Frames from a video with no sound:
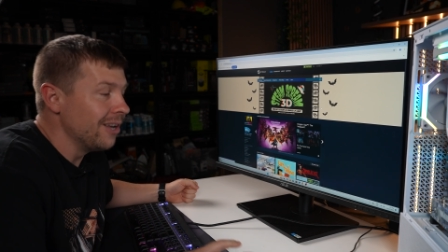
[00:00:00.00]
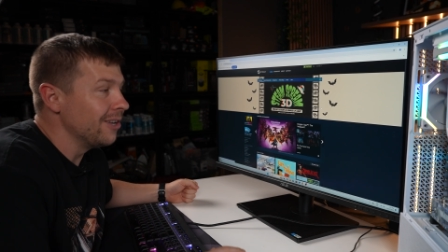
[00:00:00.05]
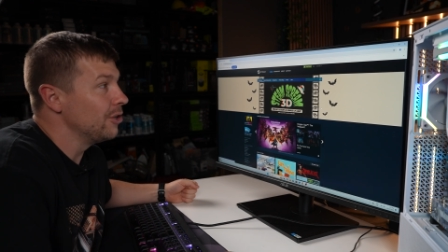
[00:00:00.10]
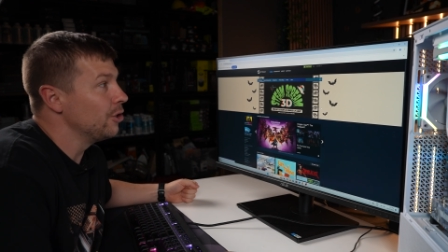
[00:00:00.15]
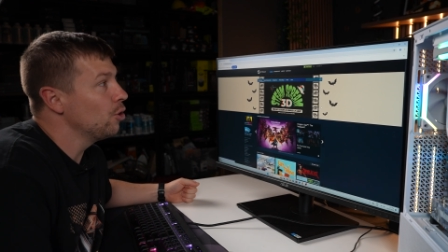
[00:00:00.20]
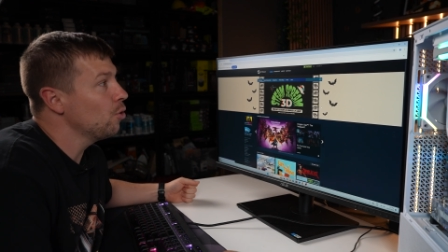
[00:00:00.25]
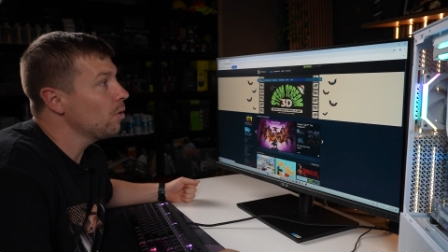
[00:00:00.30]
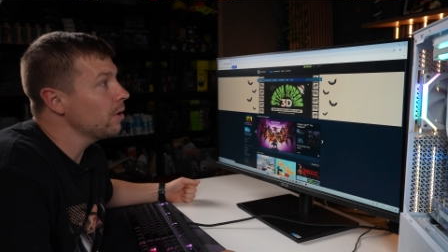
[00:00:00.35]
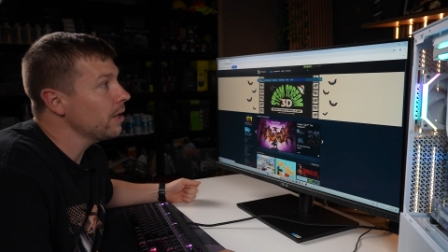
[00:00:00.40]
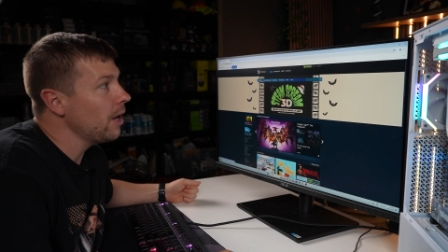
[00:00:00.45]

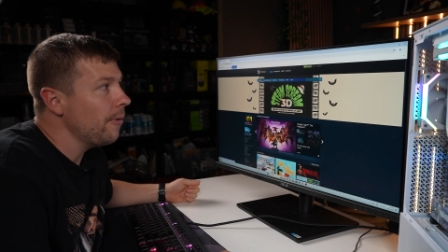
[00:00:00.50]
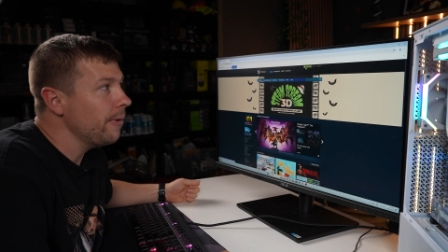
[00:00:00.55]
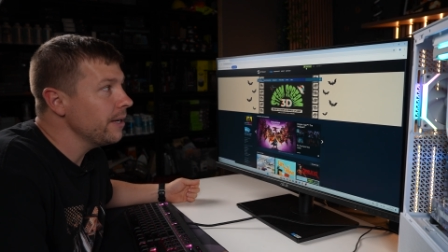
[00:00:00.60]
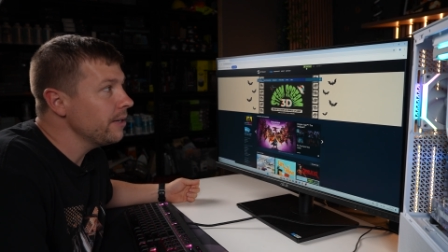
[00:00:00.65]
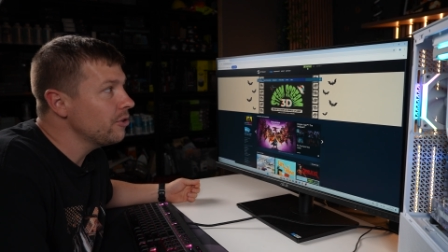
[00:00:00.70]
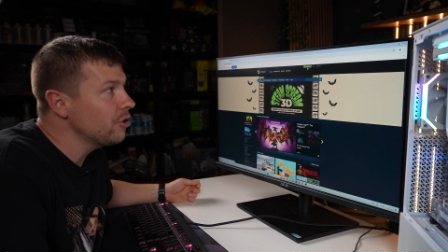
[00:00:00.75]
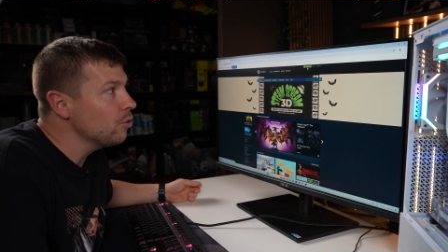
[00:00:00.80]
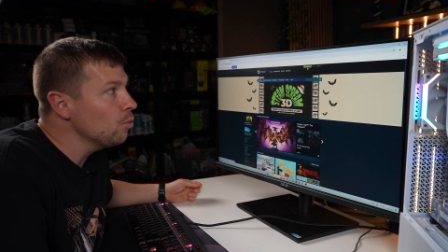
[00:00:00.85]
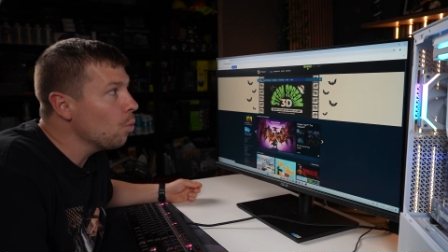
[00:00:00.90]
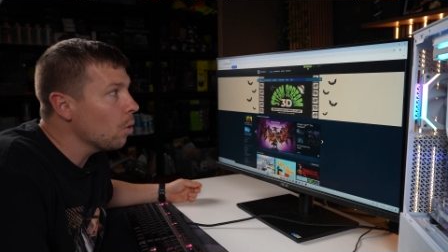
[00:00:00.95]
you're going
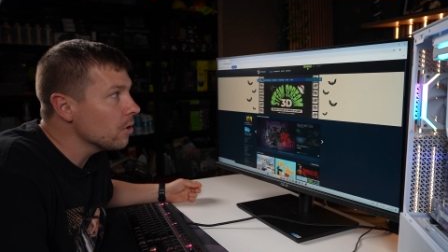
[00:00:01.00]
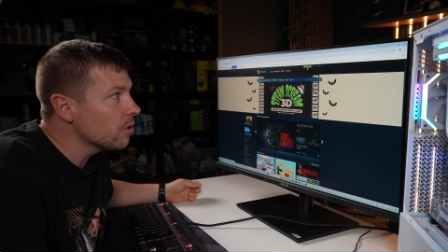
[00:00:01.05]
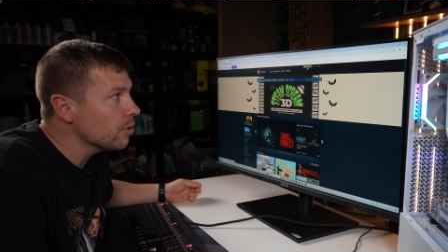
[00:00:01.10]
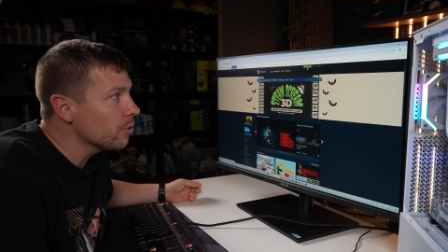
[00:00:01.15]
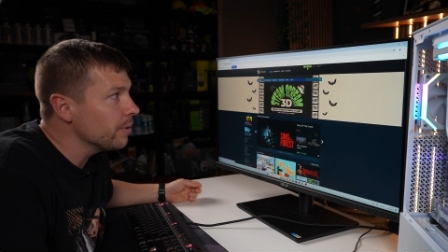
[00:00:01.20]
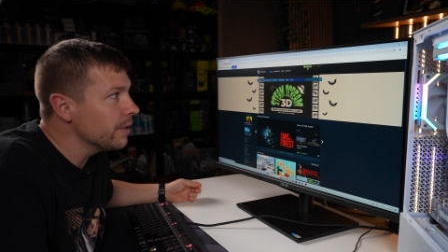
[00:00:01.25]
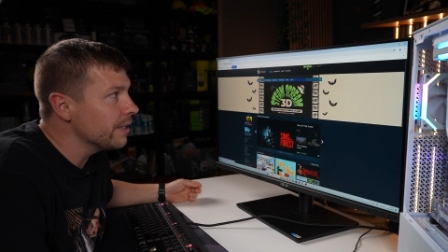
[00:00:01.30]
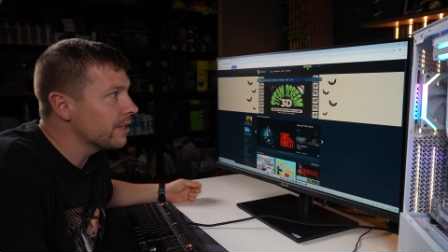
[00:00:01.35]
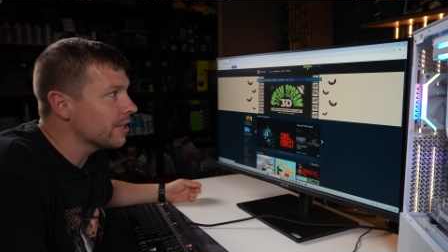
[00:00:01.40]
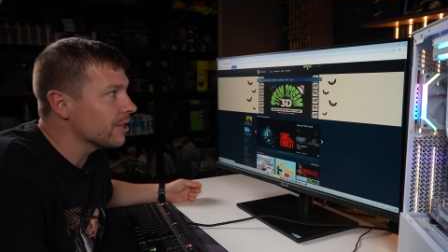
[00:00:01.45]
to want
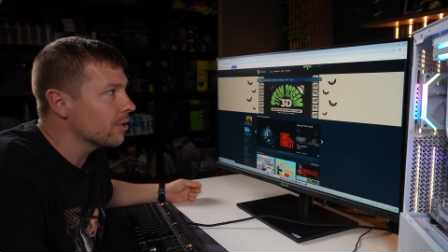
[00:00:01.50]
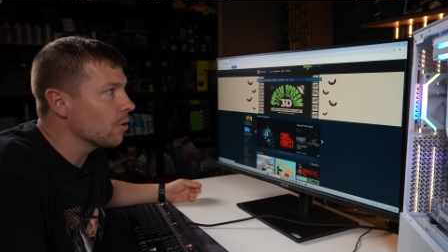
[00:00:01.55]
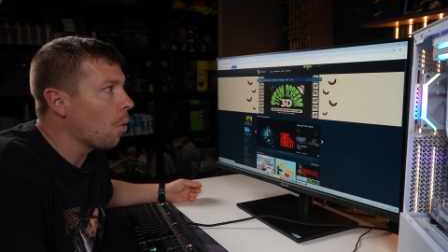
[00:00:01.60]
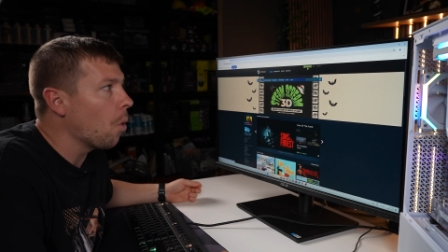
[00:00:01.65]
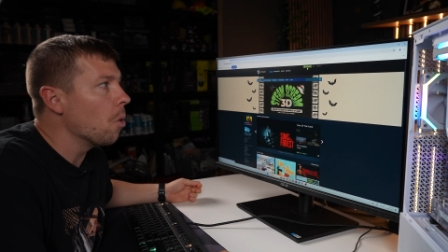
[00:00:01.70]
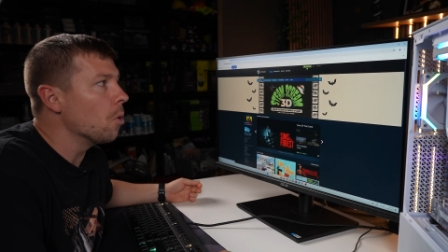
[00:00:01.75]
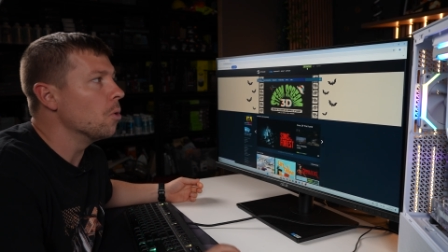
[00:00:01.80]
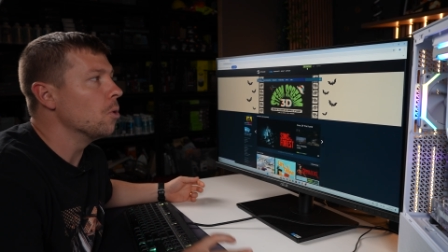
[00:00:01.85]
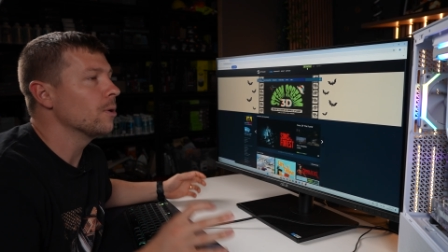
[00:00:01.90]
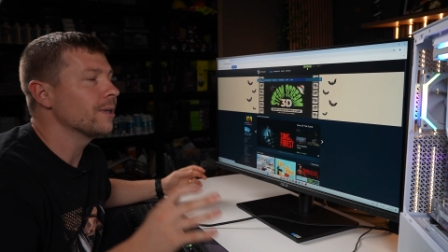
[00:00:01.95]
to
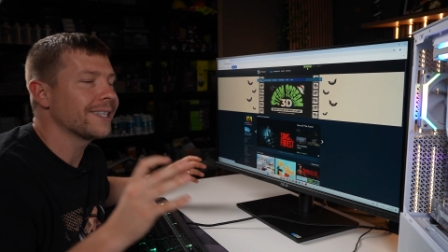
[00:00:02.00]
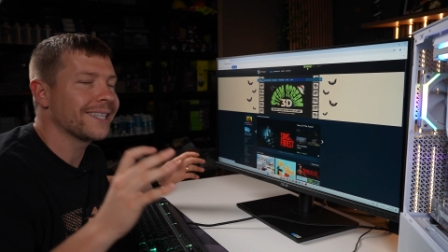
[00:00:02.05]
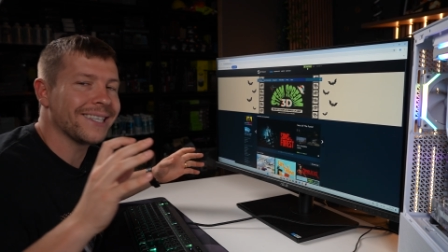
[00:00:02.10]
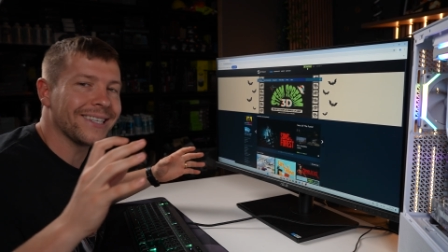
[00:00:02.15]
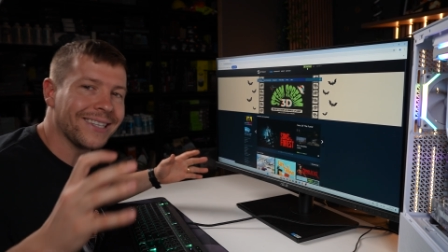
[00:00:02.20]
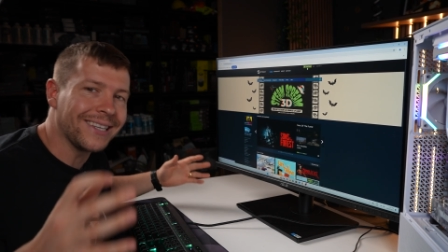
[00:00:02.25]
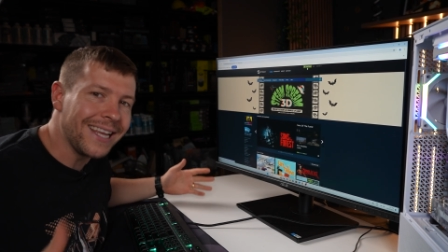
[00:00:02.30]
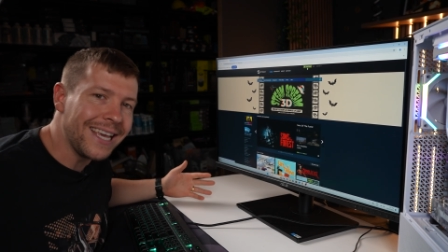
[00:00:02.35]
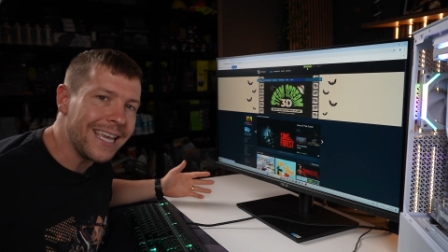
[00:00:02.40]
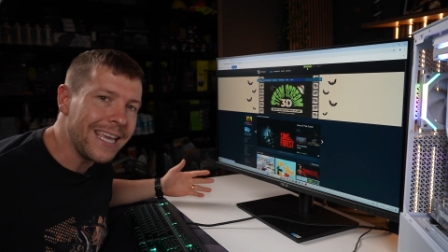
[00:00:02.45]
install
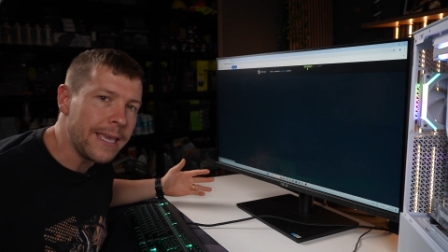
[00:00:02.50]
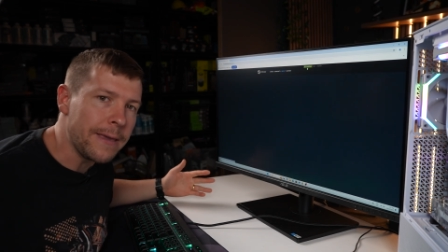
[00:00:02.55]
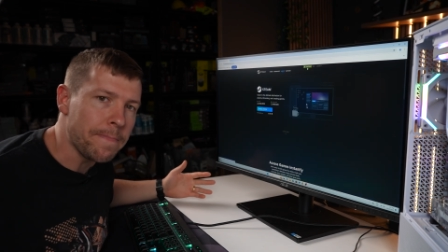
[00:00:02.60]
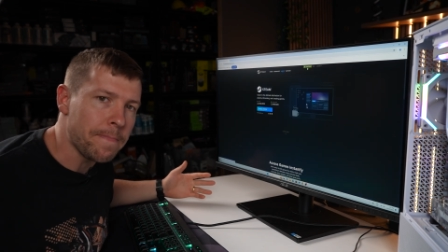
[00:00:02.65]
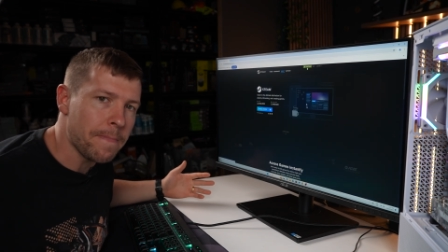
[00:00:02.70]
Steam.